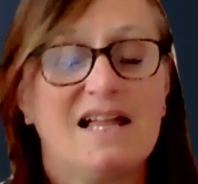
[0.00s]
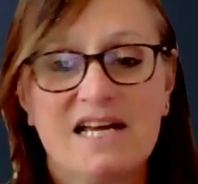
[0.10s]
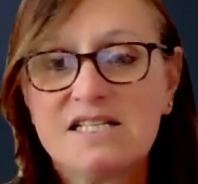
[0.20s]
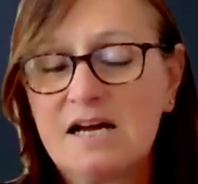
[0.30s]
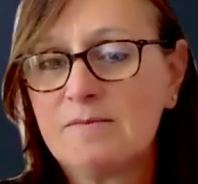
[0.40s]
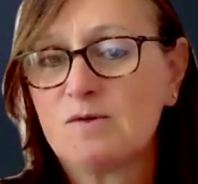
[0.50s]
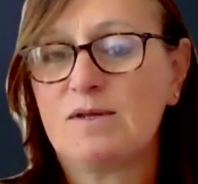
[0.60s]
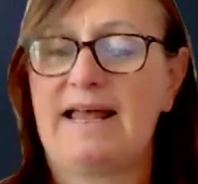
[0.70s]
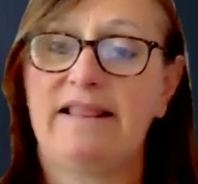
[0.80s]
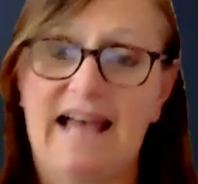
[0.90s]
A lot of times
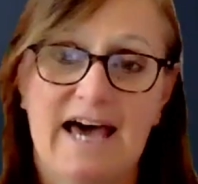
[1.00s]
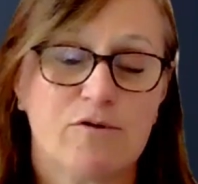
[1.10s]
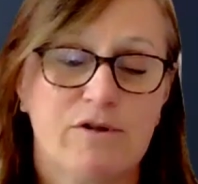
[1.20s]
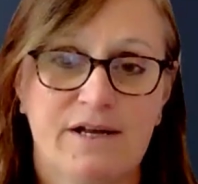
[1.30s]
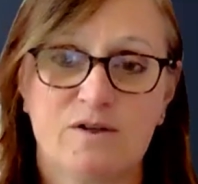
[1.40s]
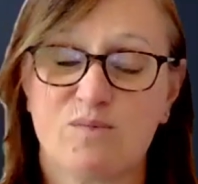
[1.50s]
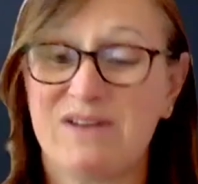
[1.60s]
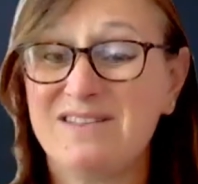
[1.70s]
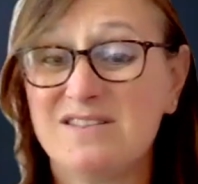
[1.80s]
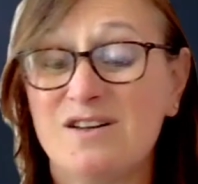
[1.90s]
with a lateral ankle sprain,